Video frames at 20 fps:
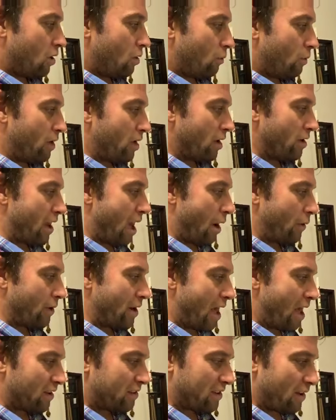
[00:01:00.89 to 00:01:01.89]
We are now in
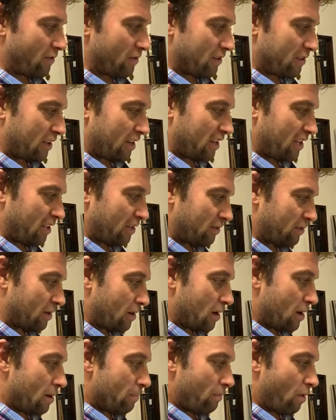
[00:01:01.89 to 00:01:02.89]
our 70s,
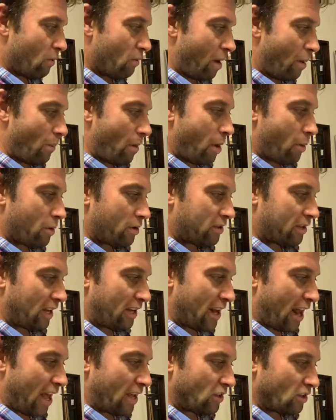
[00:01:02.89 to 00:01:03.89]
but when we were
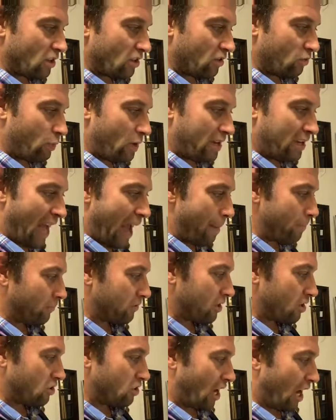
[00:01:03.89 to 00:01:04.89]
teenagers, we
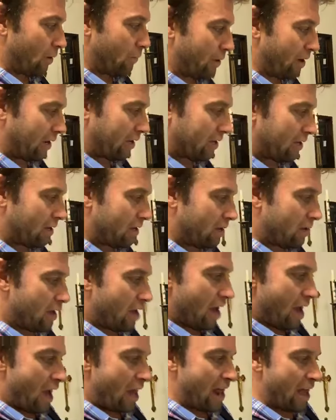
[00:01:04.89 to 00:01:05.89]
camped at Jaywick
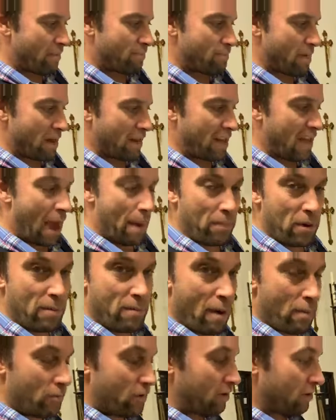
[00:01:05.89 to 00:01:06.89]
and have many happy
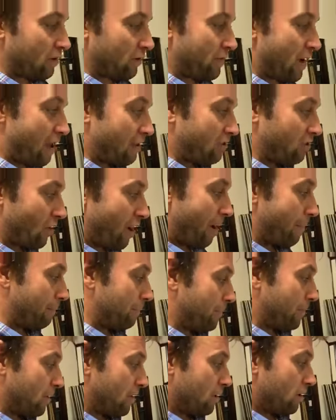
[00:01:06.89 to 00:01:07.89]
memories of that
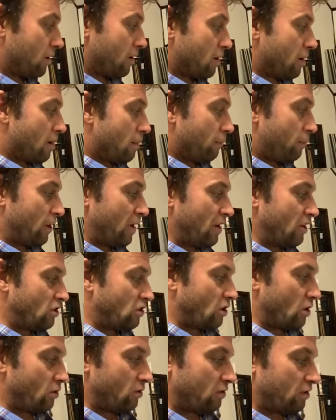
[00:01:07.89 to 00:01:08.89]
time.
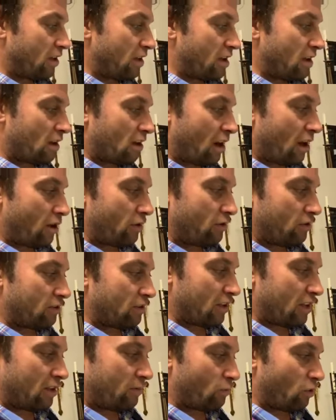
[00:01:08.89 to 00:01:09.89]
Please use the
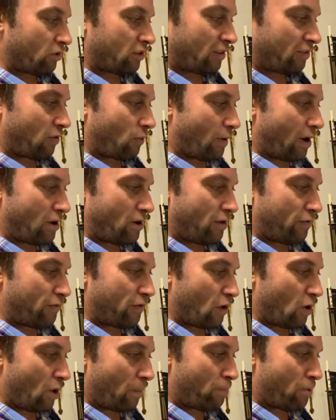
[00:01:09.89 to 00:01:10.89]
enclosed in whatever way you
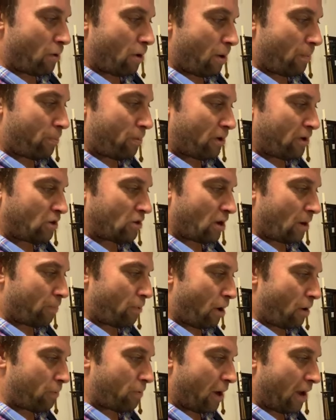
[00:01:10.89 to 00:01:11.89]
feel appro-
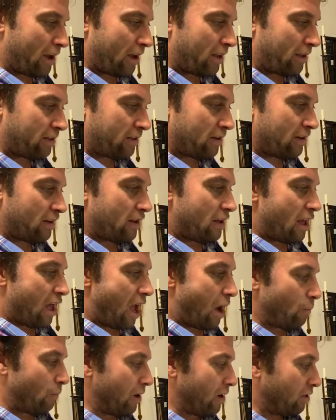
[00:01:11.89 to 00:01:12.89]
appropriated,
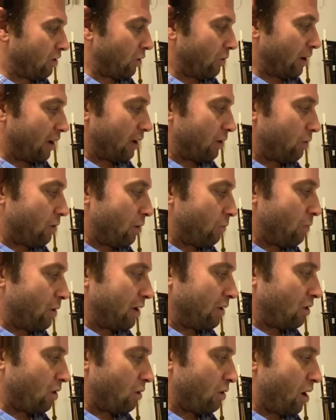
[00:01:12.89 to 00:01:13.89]
and we'll do it. And
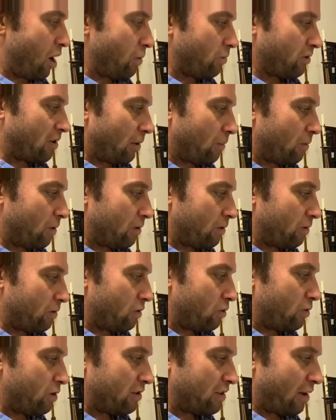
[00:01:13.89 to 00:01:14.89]
we do hope someone
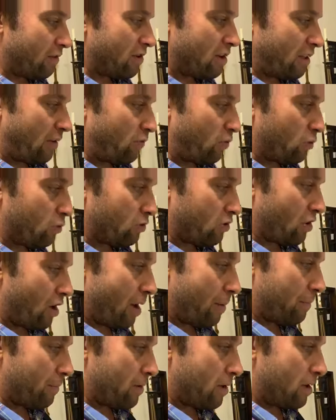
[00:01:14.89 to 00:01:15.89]
who is having a difficult
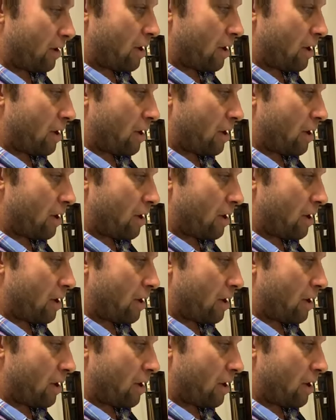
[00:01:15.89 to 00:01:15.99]
time,